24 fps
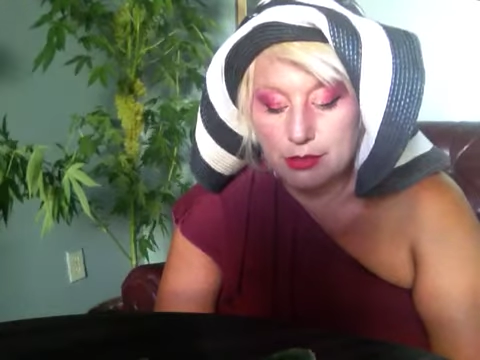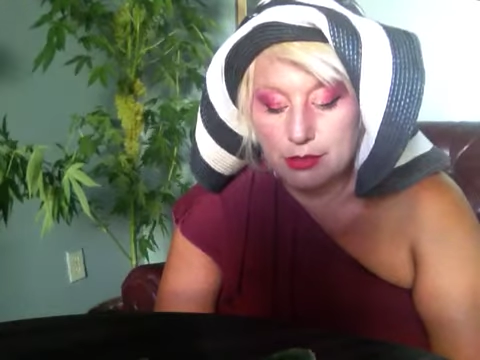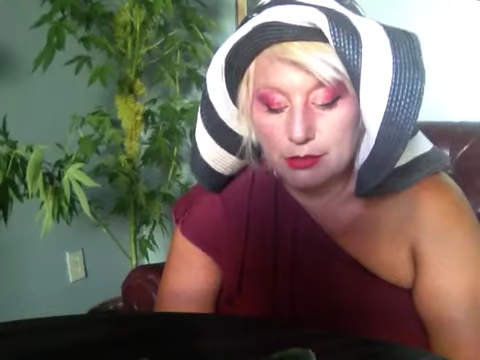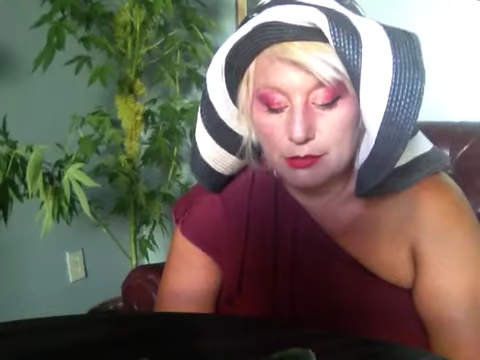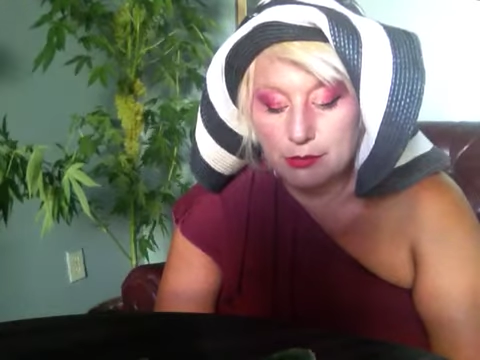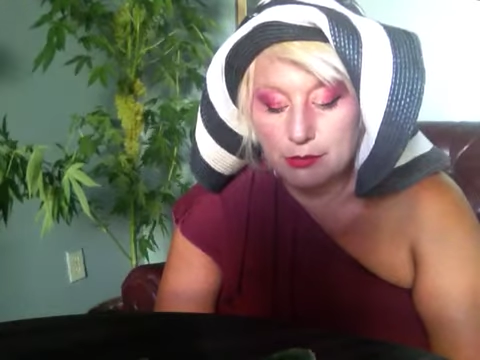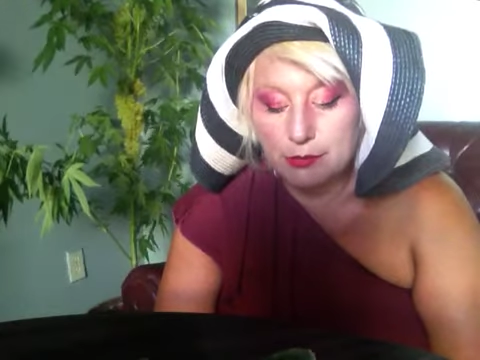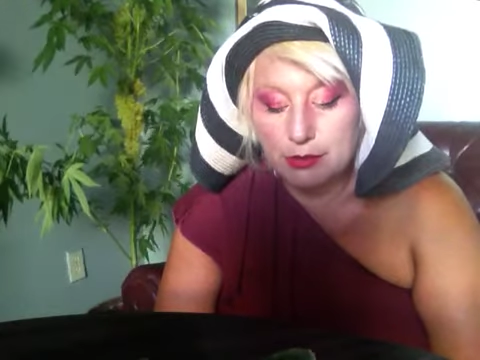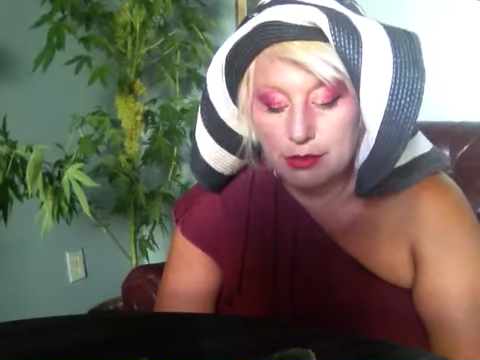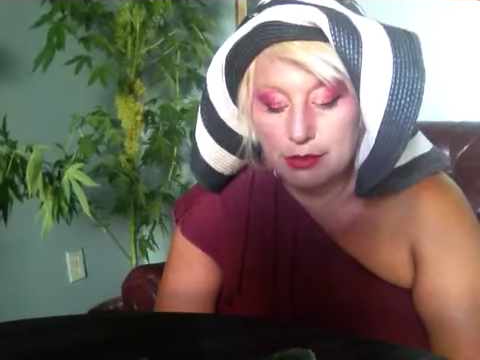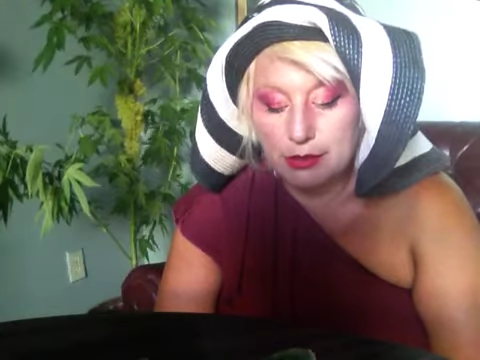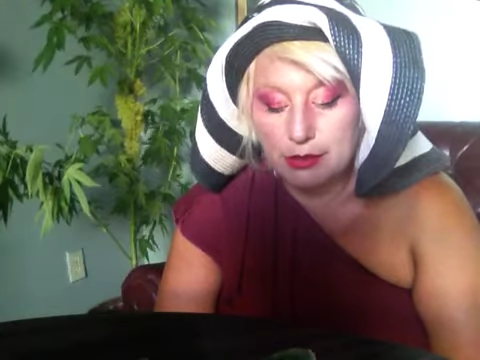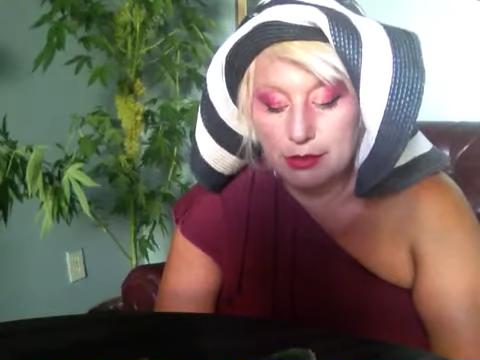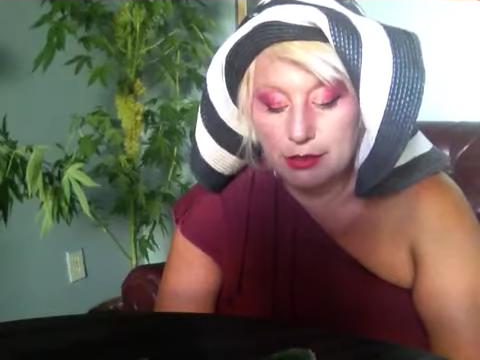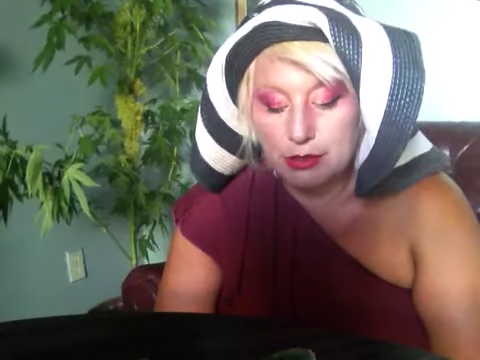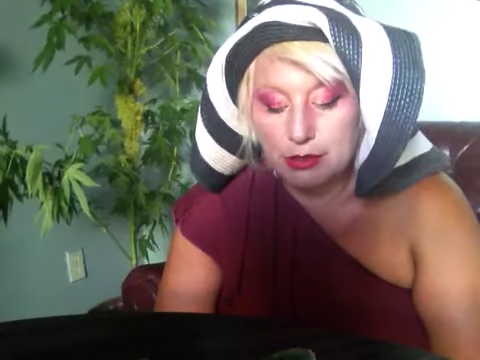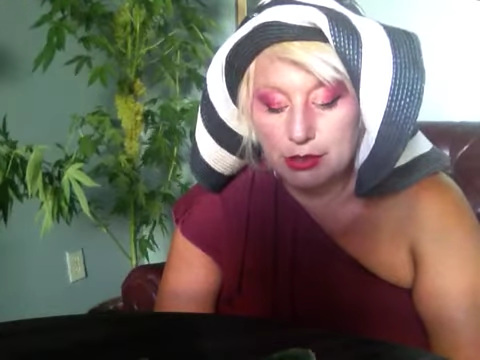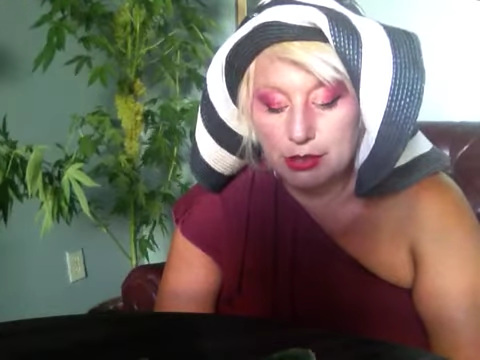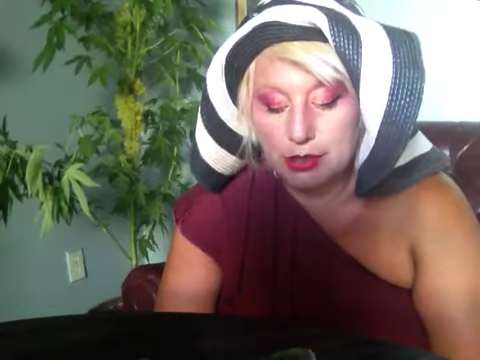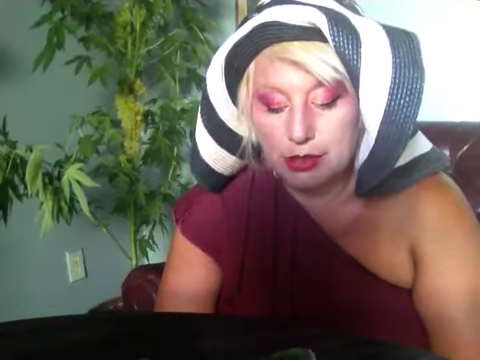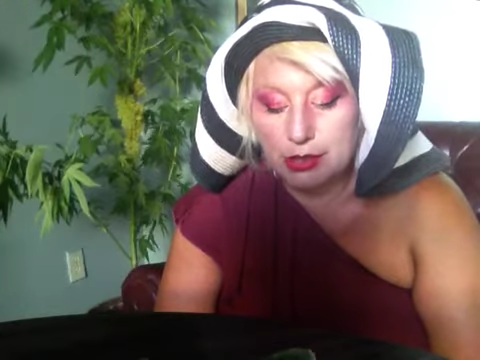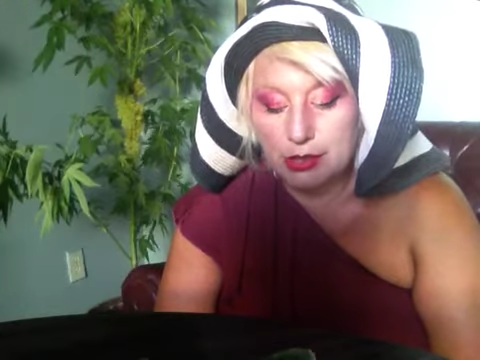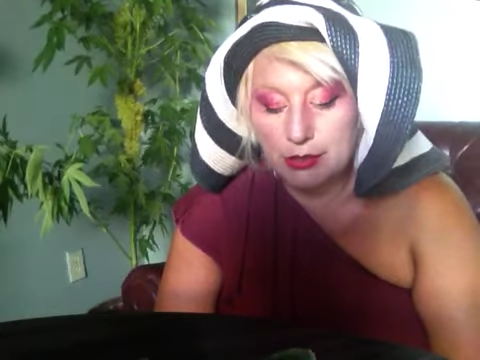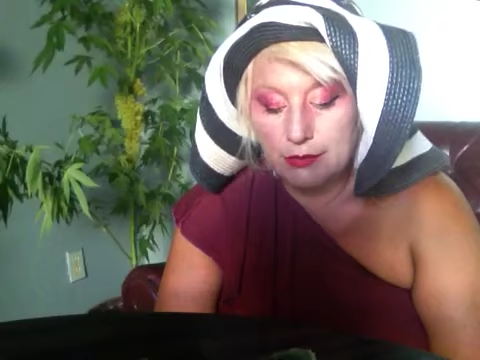to be
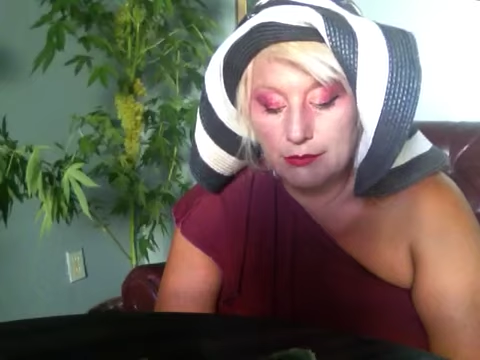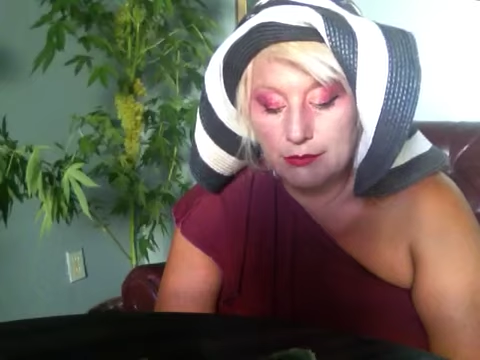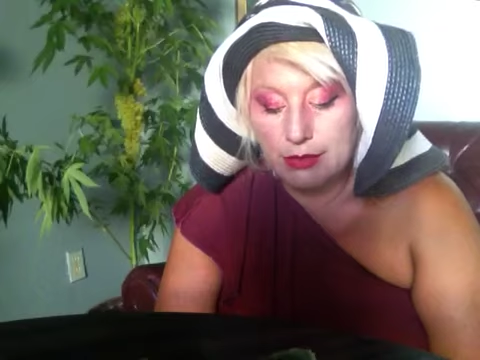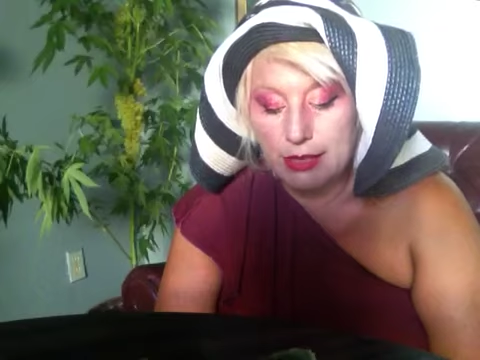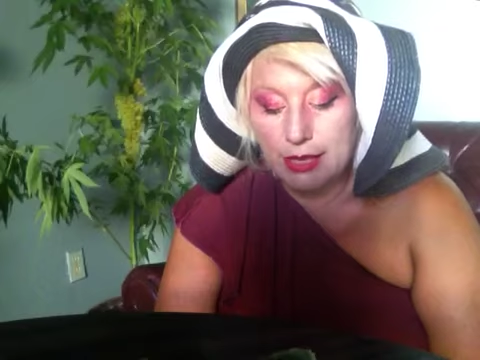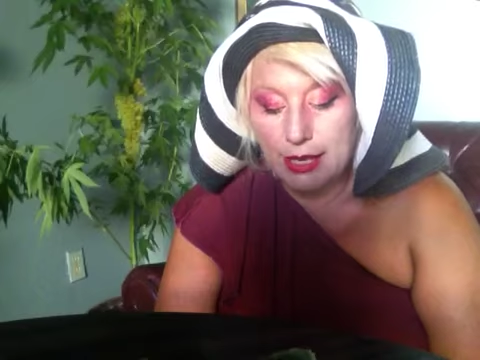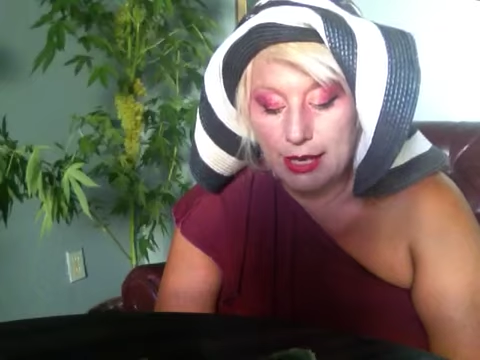achieved